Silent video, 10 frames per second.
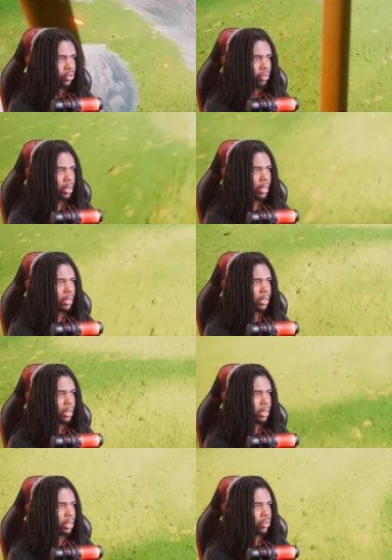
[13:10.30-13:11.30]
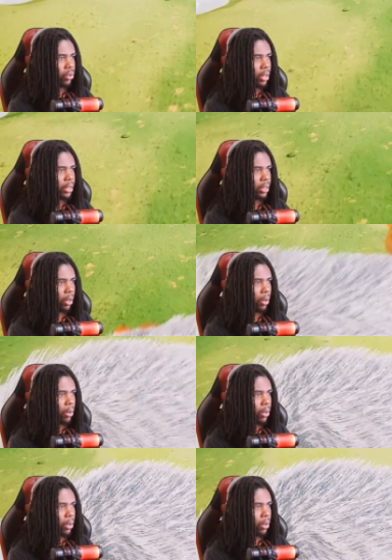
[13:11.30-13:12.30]
is drugs, this is drugs is
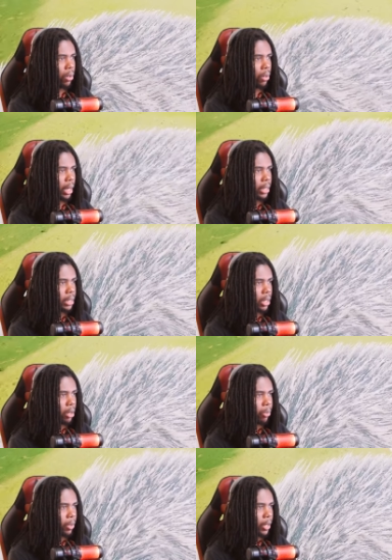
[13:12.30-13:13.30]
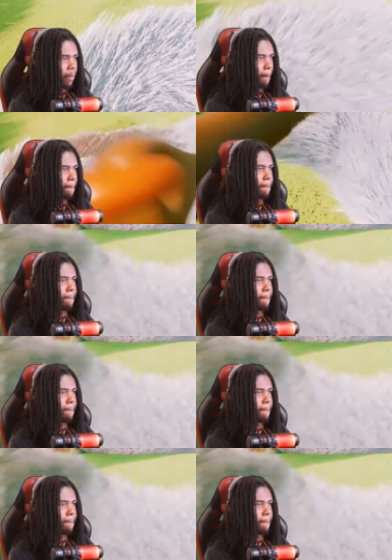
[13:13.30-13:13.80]
all. Okay, let's get up on him.